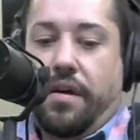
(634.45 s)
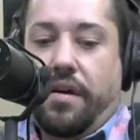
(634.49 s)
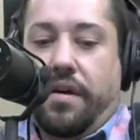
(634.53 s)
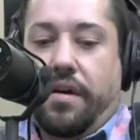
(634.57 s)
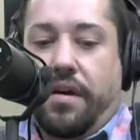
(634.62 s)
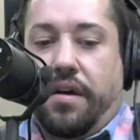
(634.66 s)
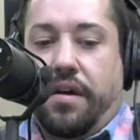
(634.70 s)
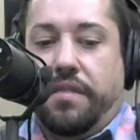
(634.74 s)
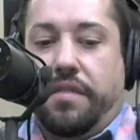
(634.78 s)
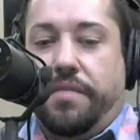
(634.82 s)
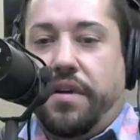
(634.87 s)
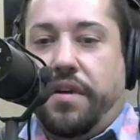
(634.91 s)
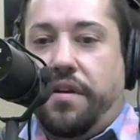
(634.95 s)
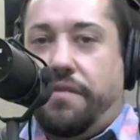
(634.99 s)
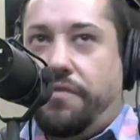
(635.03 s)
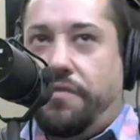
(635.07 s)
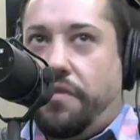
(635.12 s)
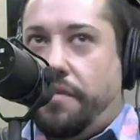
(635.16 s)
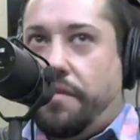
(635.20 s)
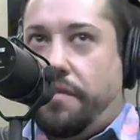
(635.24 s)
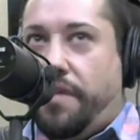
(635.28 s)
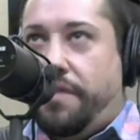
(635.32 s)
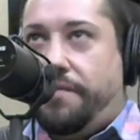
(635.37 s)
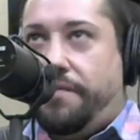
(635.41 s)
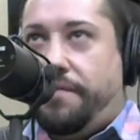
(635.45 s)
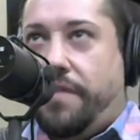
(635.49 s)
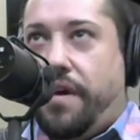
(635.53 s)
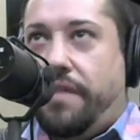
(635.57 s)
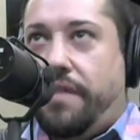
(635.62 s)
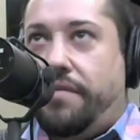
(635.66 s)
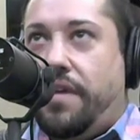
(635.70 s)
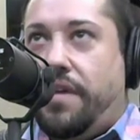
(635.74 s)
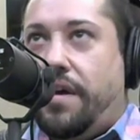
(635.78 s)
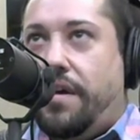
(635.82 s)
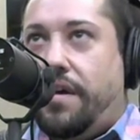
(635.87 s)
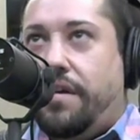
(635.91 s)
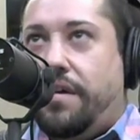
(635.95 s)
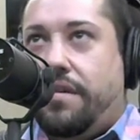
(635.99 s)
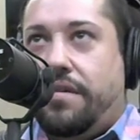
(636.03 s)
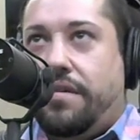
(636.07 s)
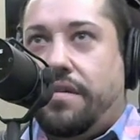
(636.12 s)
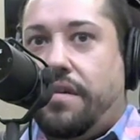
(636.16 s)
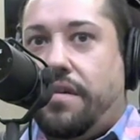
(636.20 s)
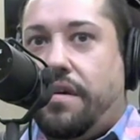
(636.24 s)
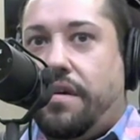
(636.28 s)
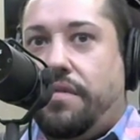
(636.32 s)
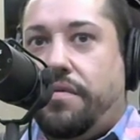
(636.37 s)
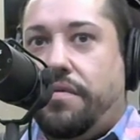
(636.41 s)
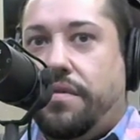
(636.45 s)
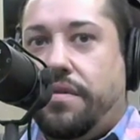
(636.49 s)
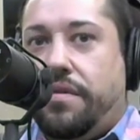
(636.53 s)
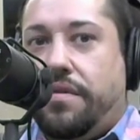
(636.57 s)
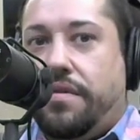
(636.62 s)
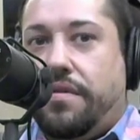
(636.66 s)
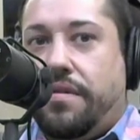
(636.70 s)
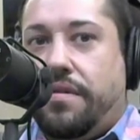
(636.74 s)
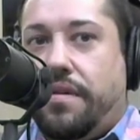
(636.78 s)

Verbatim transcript: I'd been up for about 5 days, and I was